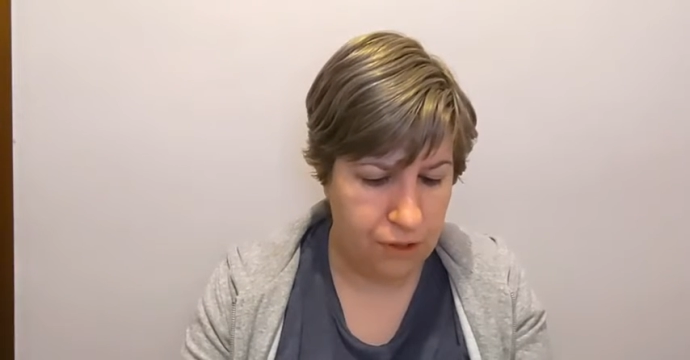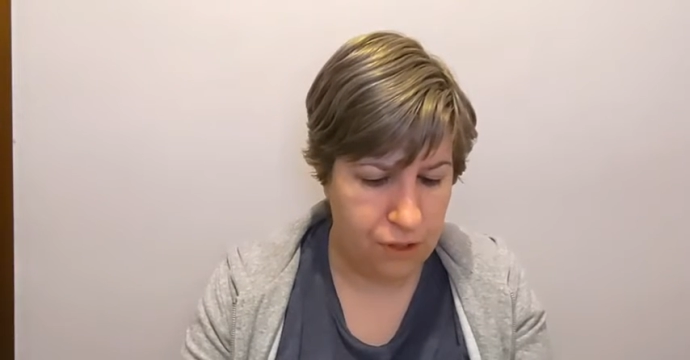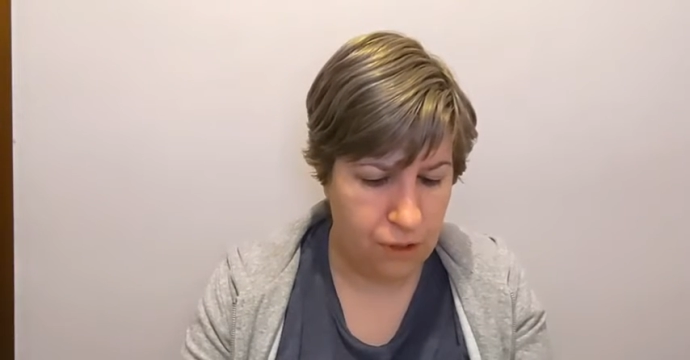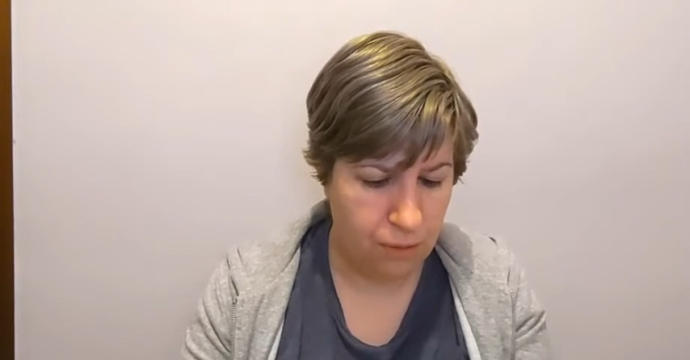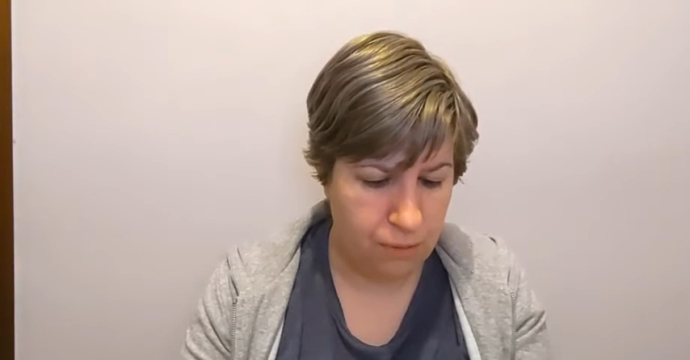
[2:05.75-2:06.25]
the
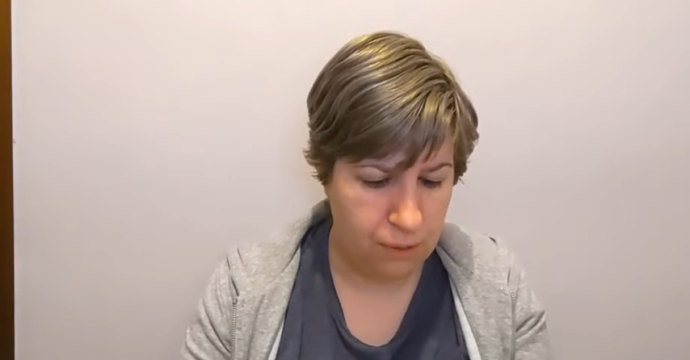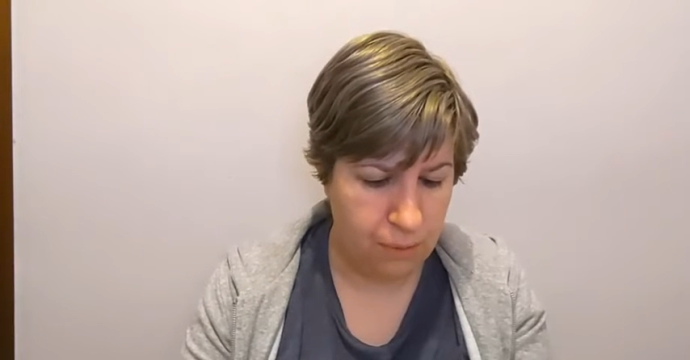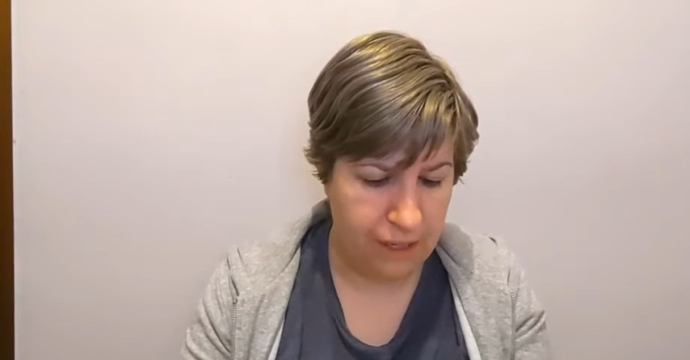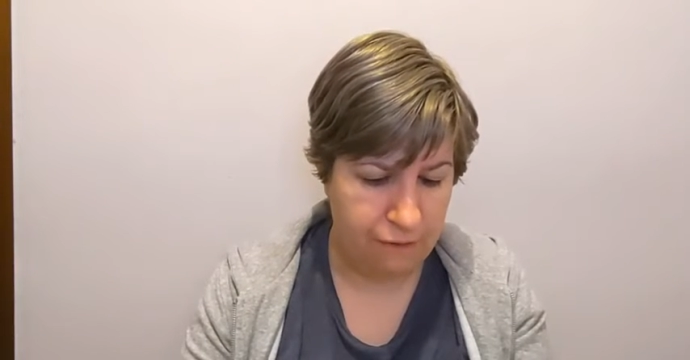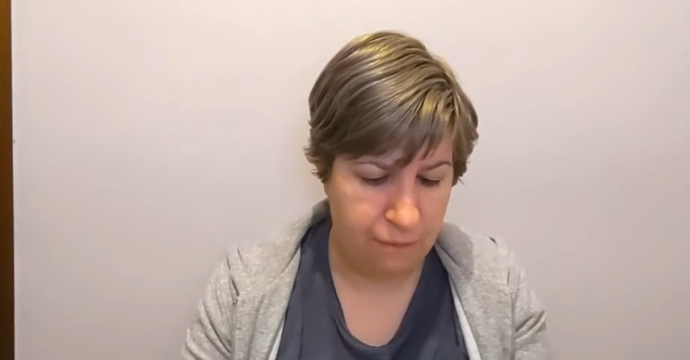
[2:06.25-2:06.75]
stone
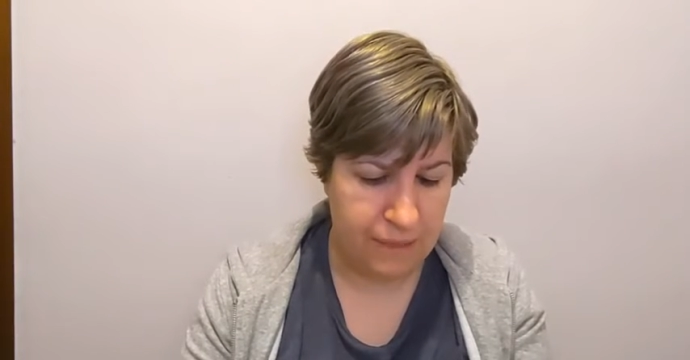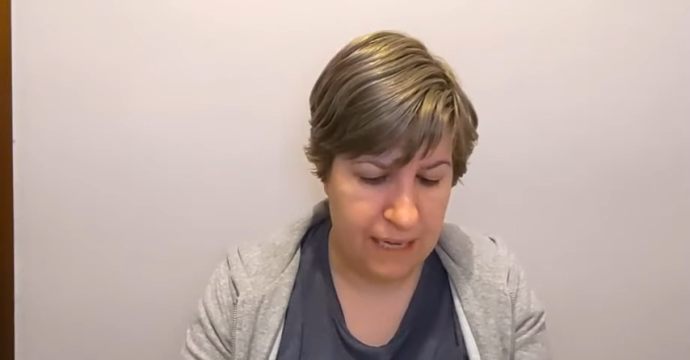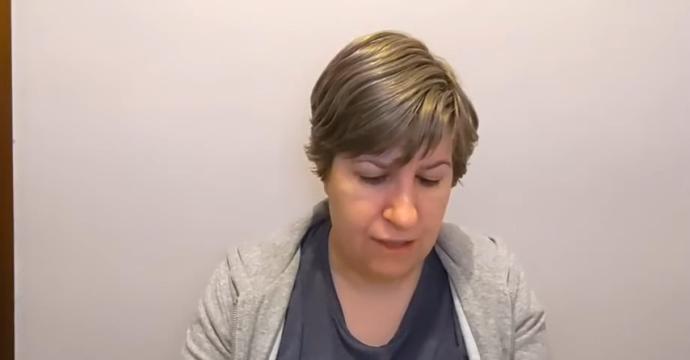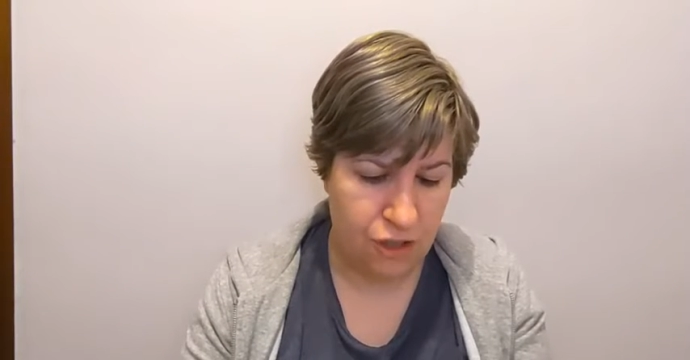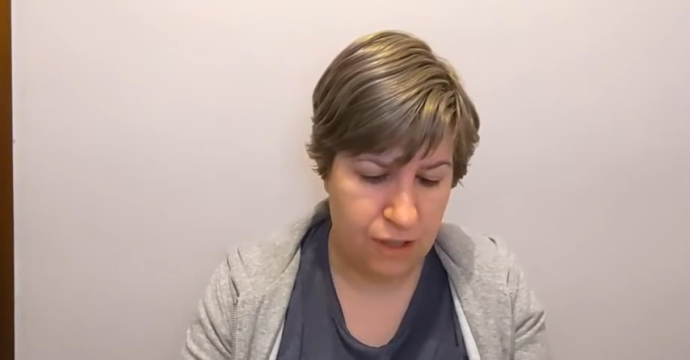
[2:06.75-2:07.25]
away from
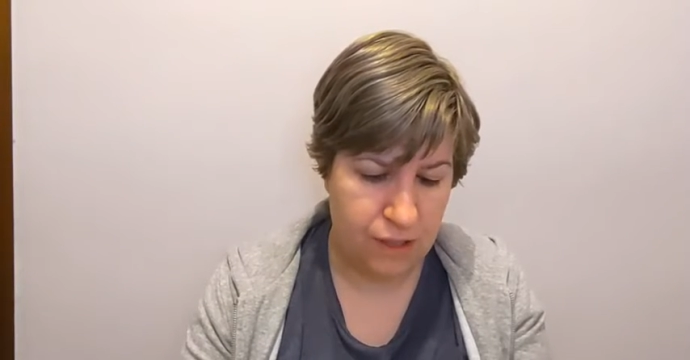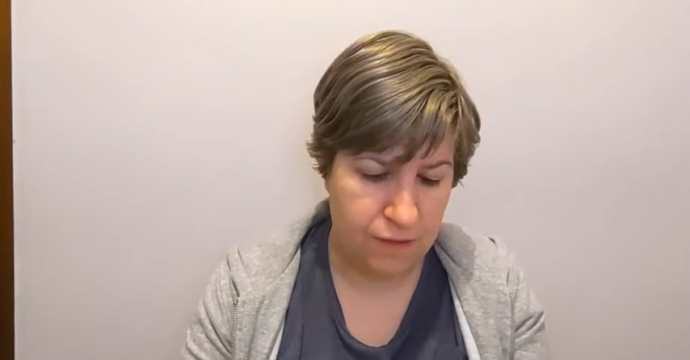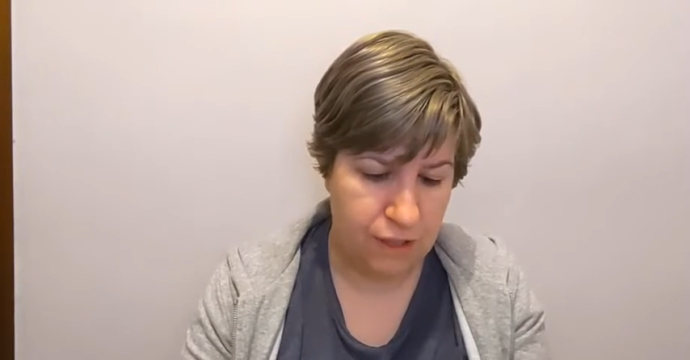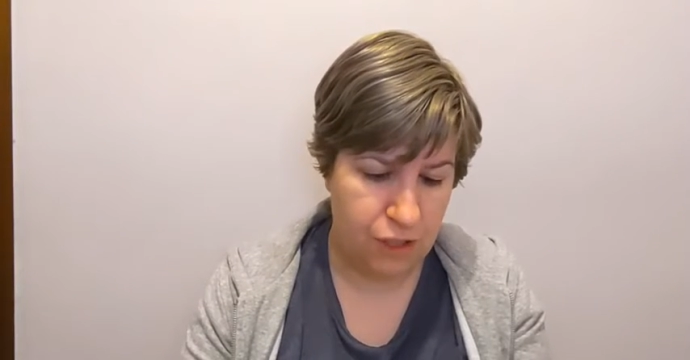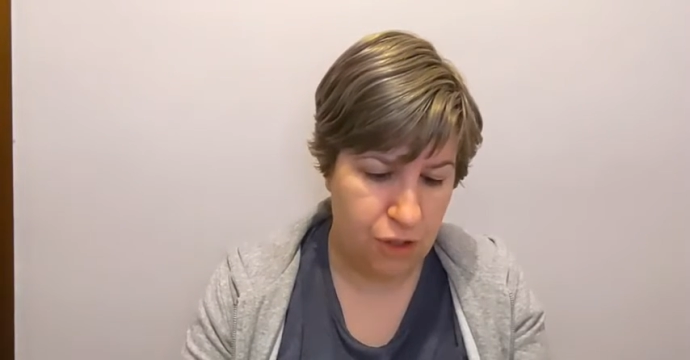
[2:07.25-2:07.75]
the entrance
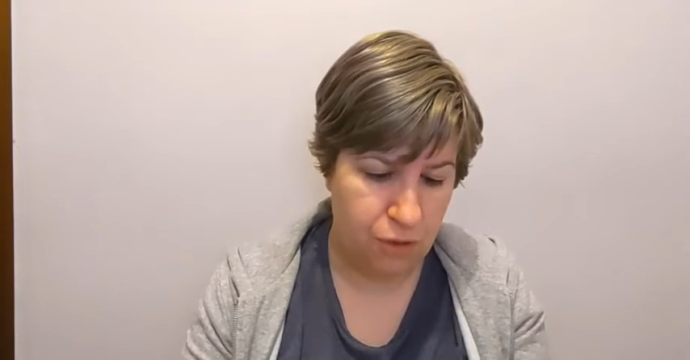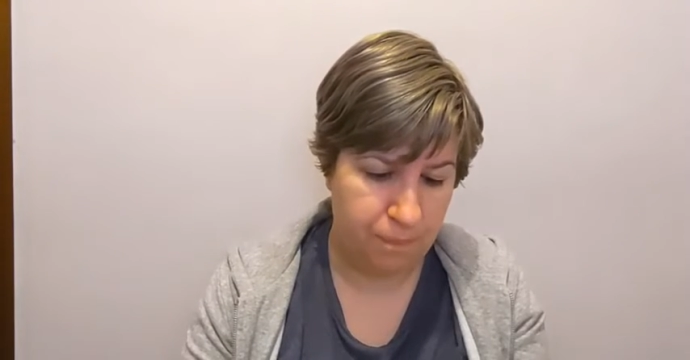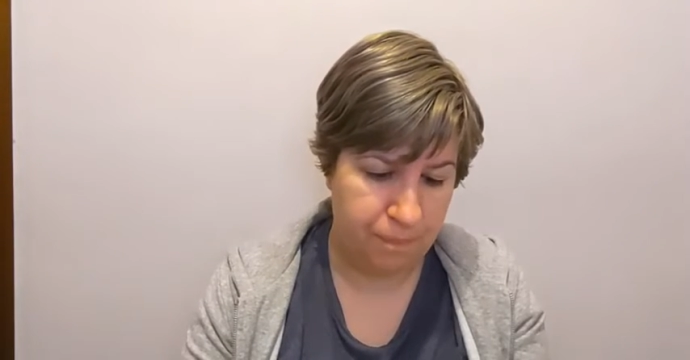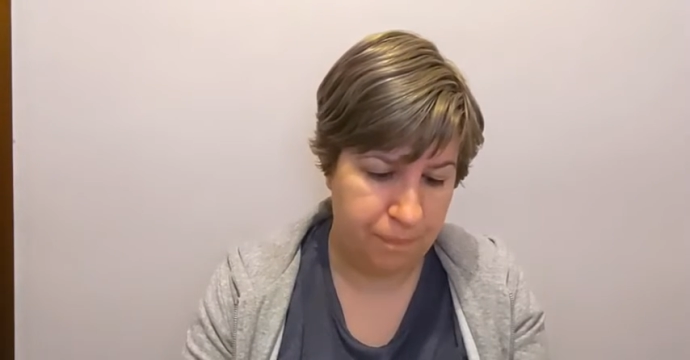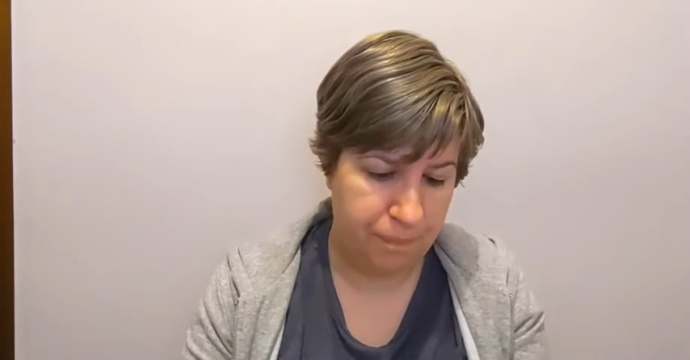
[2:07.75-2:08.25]
of the
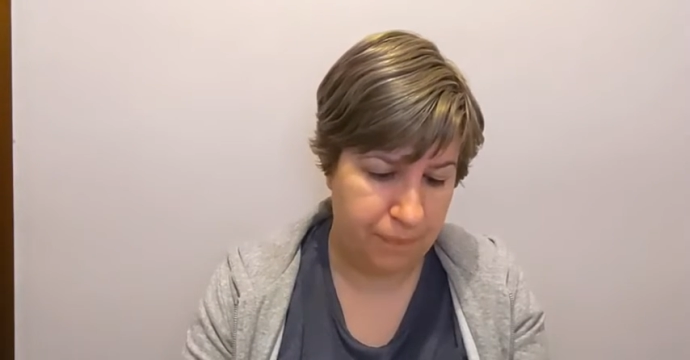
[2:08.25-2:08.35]
tomb?"